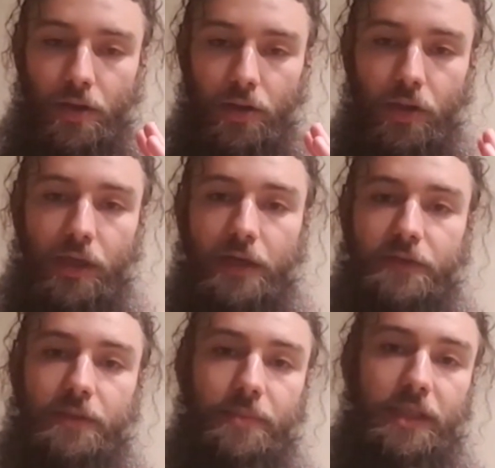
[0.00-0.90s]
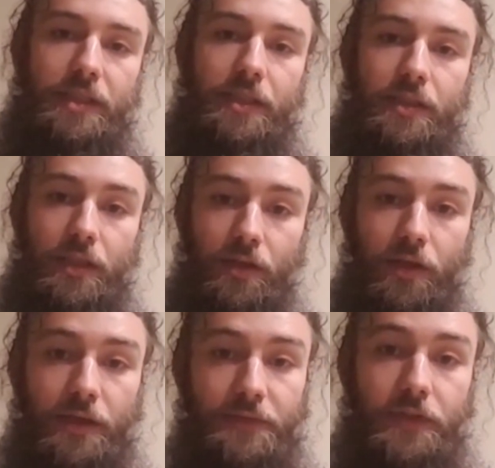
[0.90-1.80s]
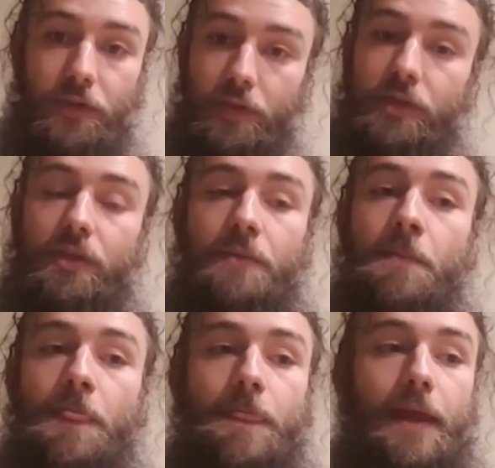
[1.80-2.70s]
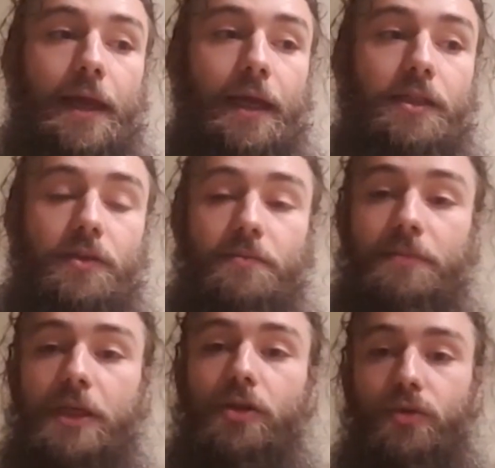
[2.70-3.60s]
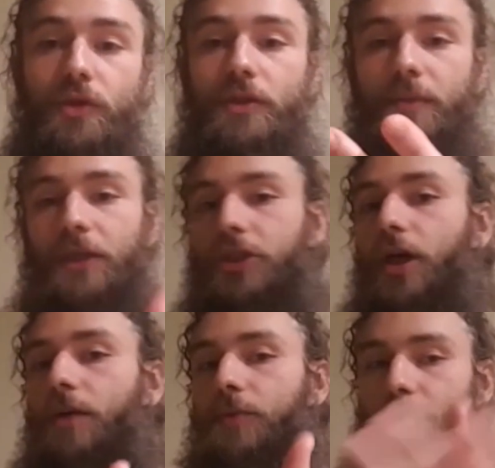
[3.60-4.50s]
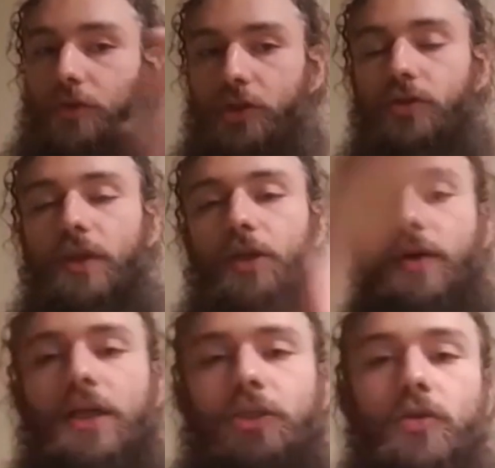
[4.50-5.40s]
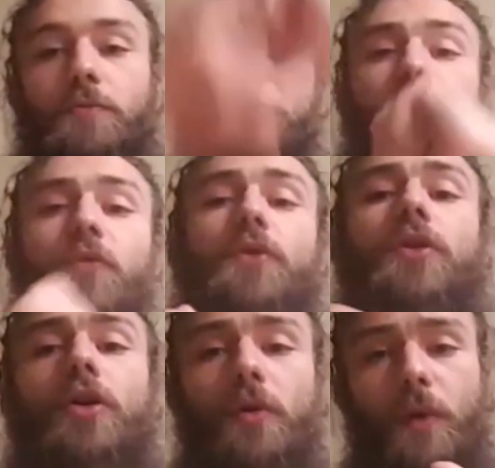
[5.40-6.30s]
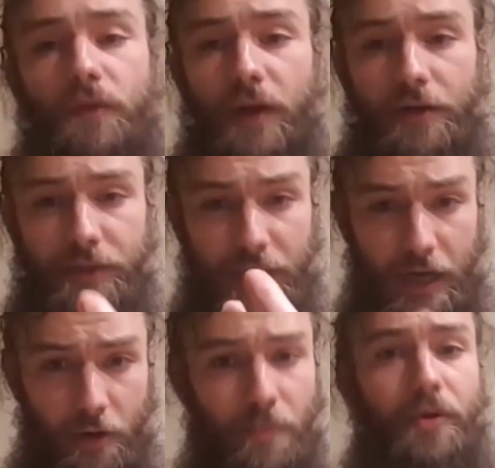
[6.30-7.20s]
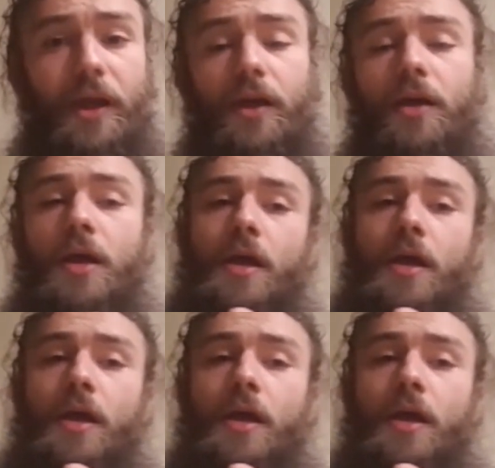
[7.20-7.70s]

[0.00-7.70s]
Allah gives the blessings and Allah gives the rizq. And me losing my job, so just so that you guys know, before the coronavirus outbreak,